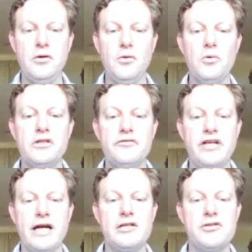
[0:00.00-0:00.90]
audit
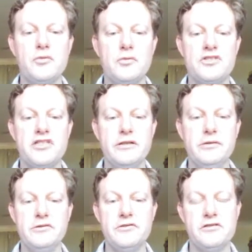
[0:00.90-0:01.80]
the actual
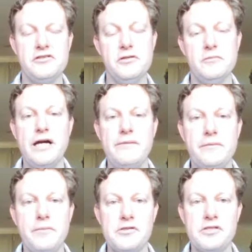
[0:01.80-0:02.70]
skills. So it may be
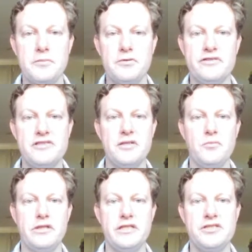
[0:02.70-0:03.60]
possible that
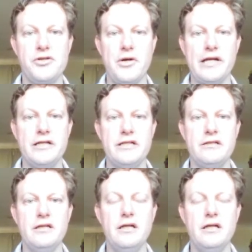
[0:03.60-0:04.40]
someone is trained in